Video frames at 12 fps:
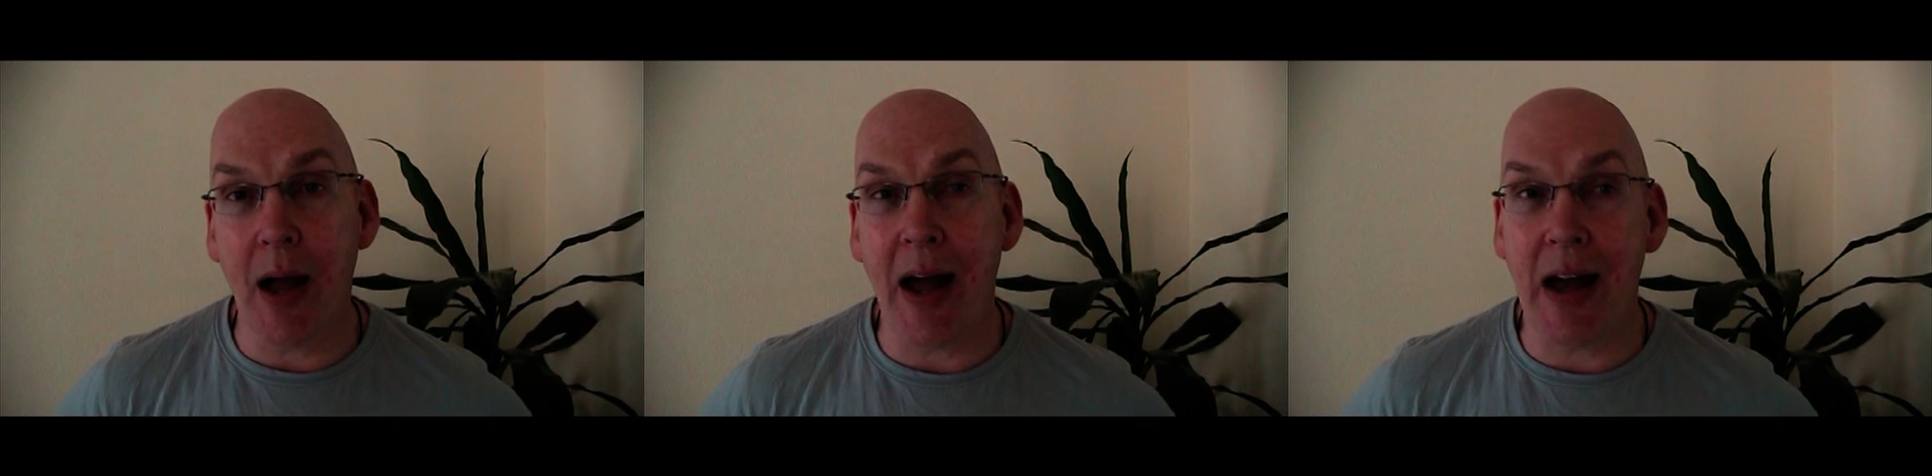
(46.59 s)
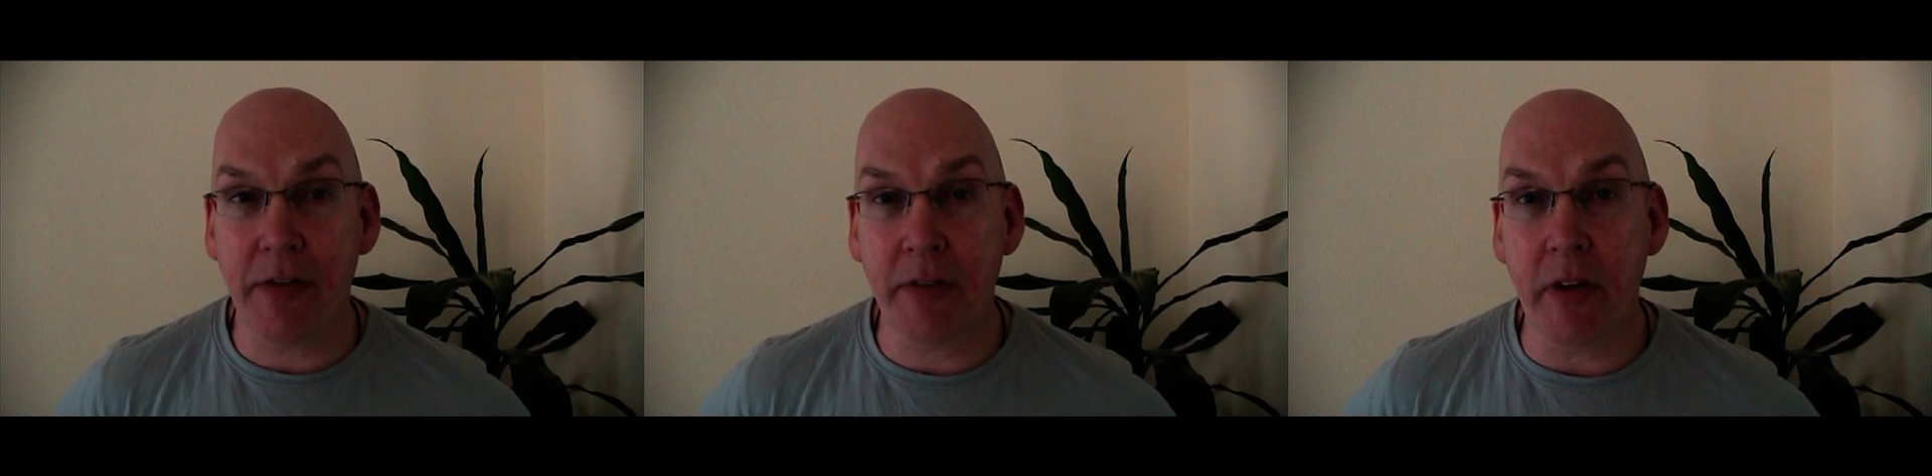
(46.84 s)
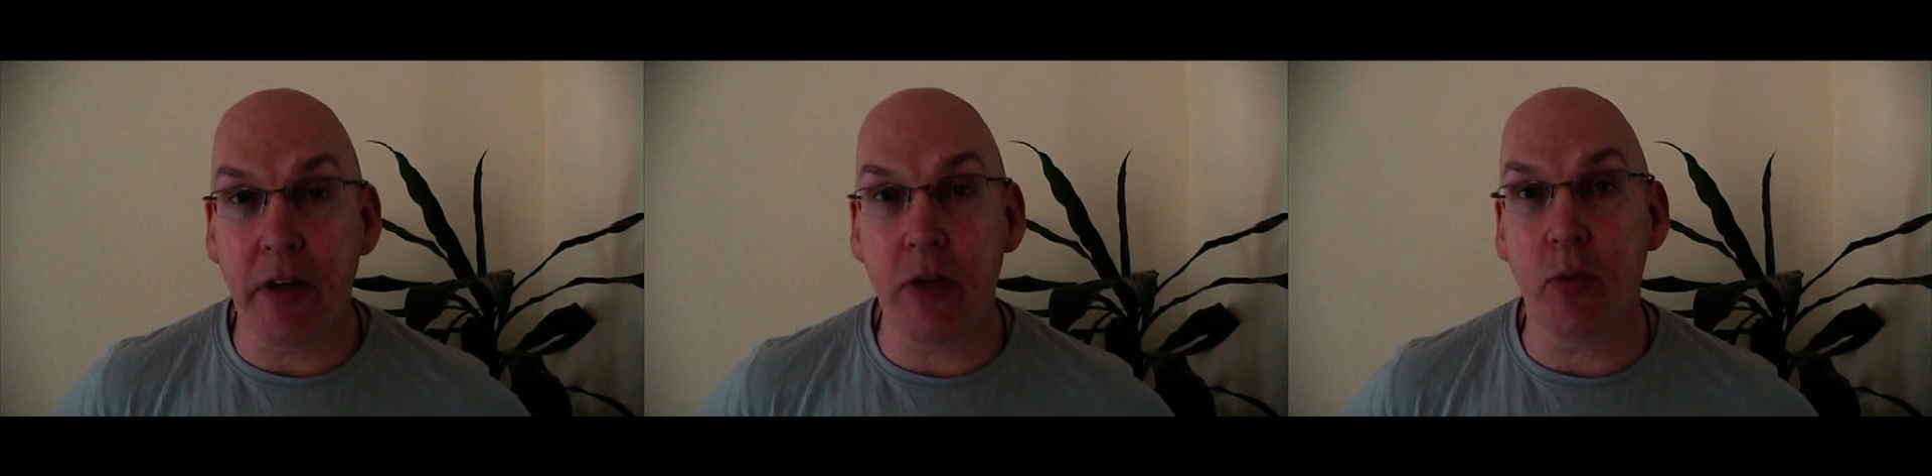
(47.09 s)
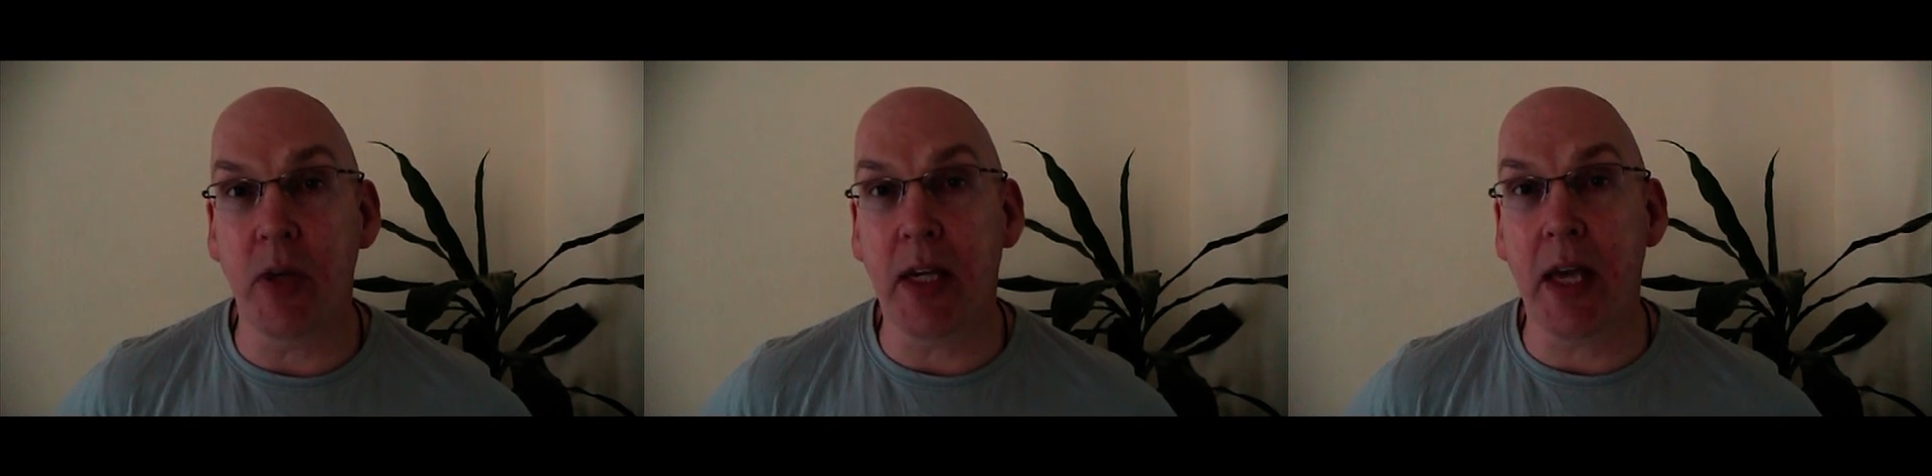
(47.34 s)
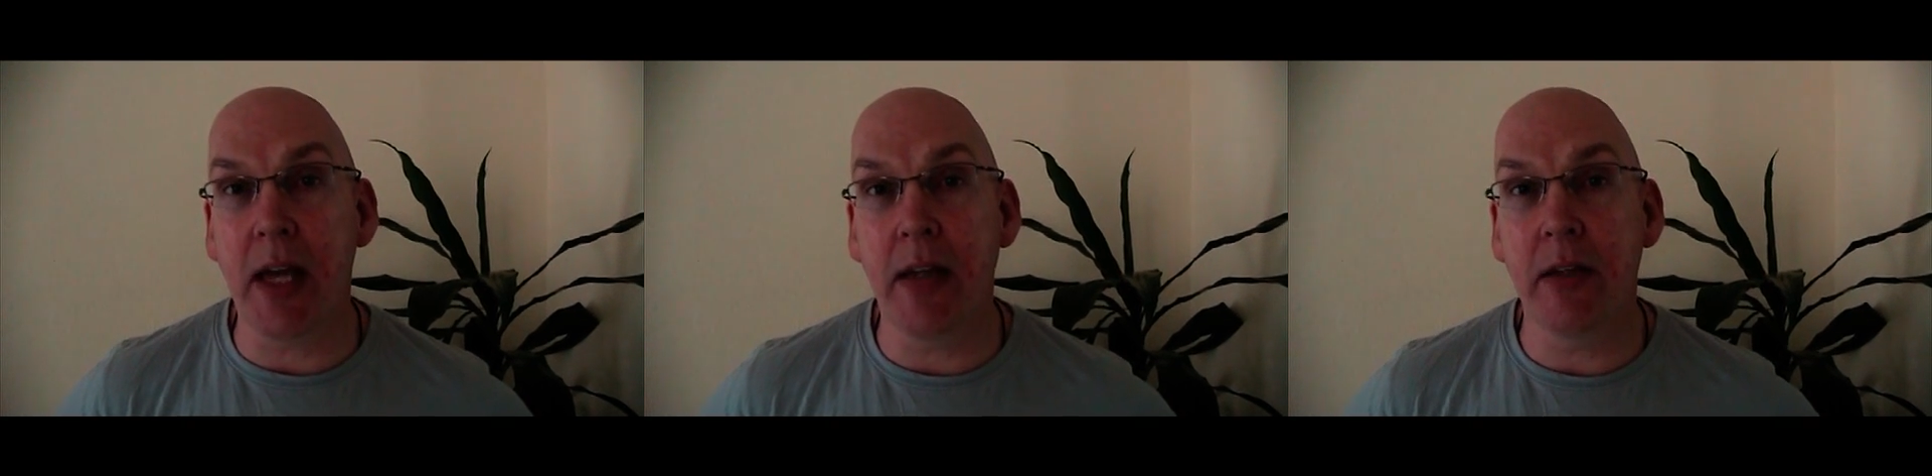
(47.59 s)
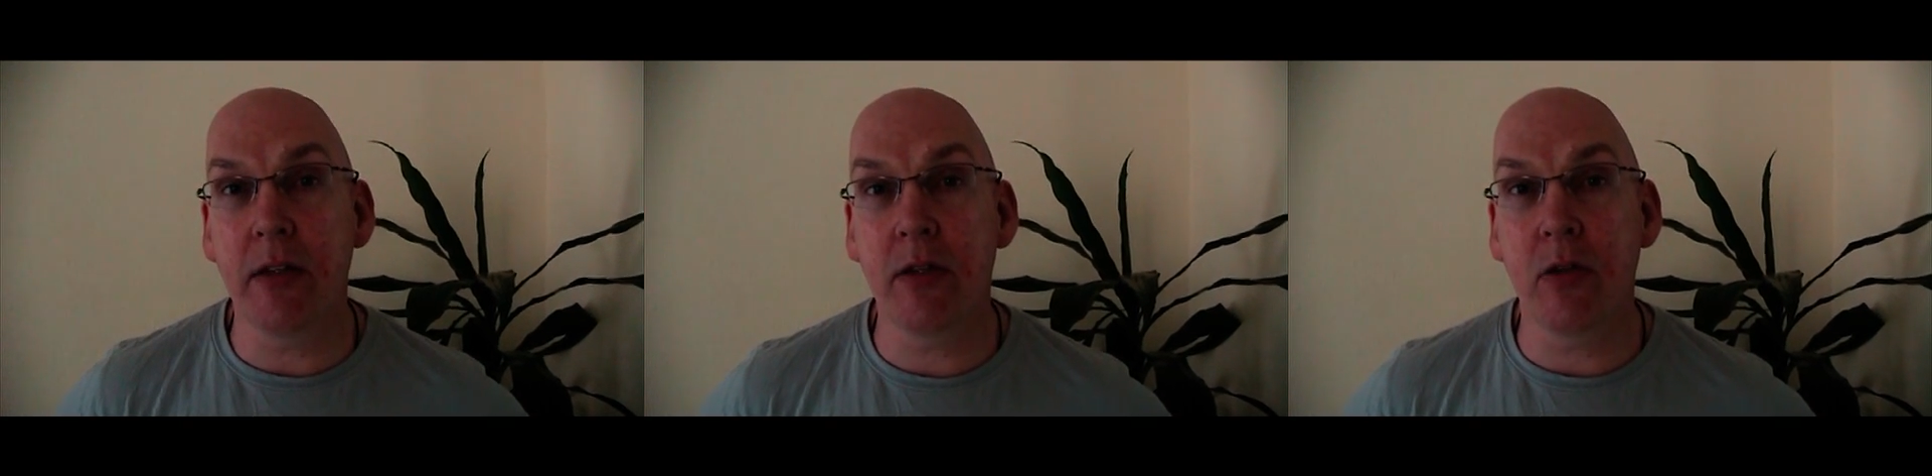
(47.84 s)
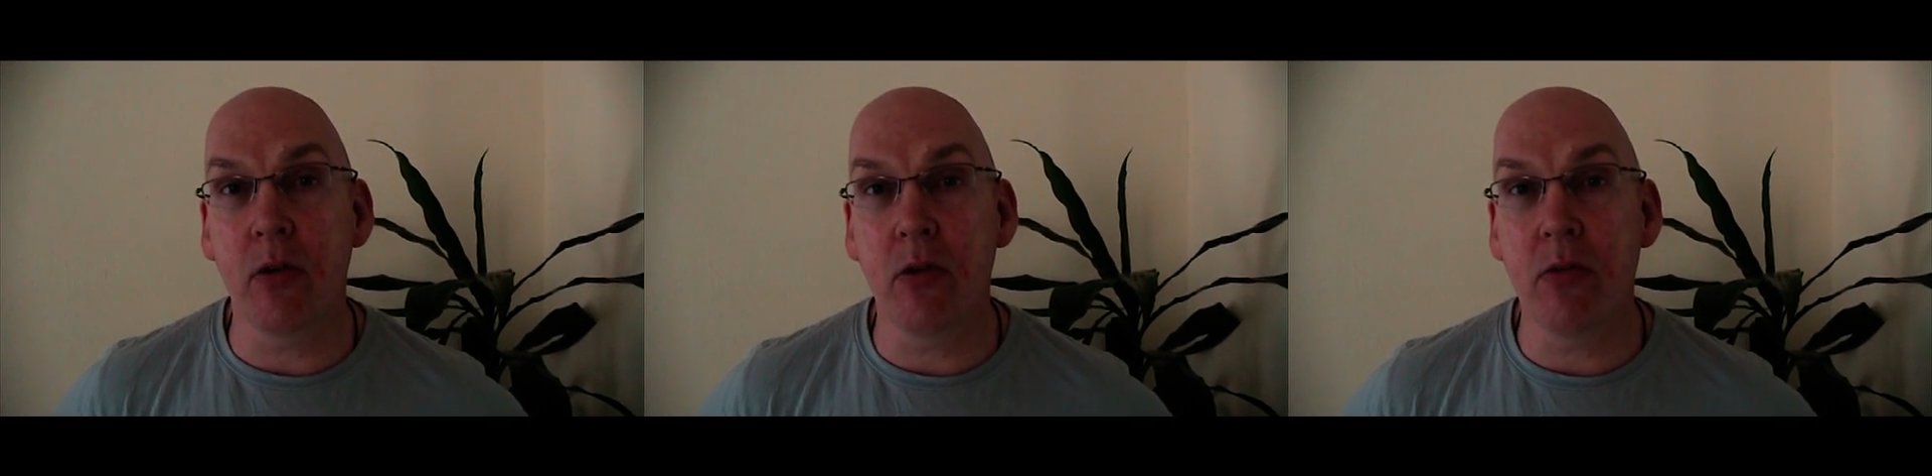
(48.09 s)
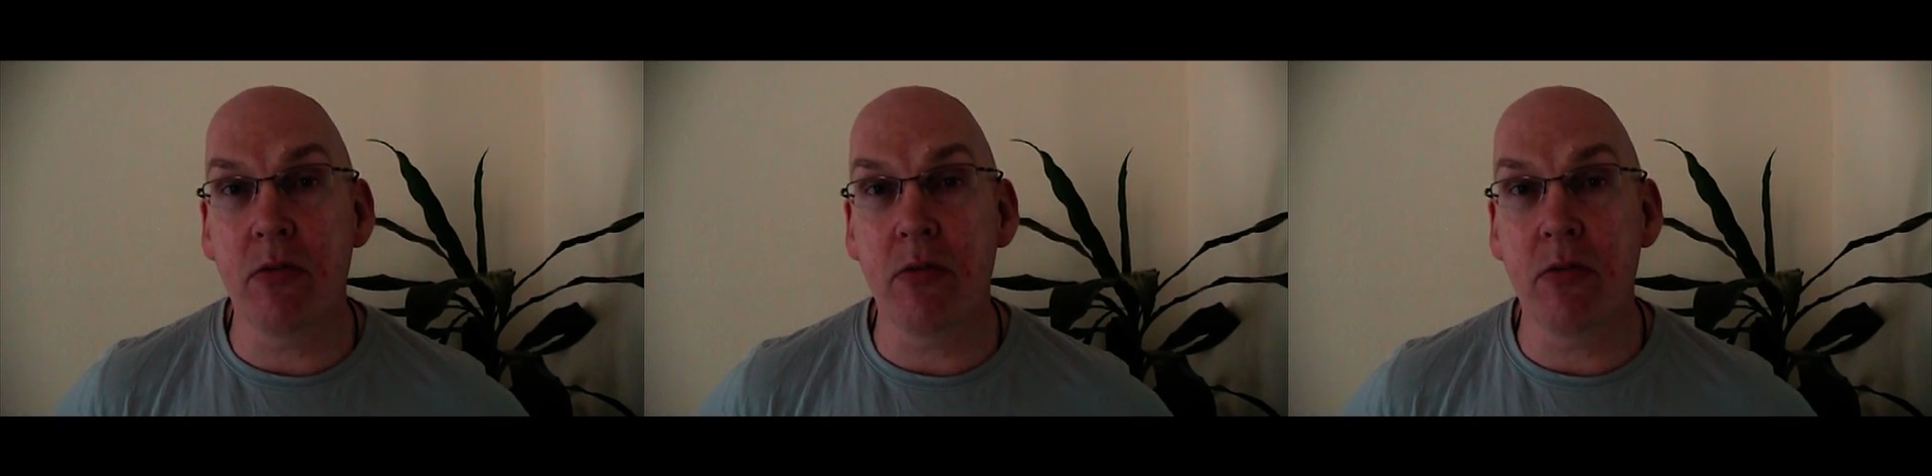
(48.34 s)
after this weekend to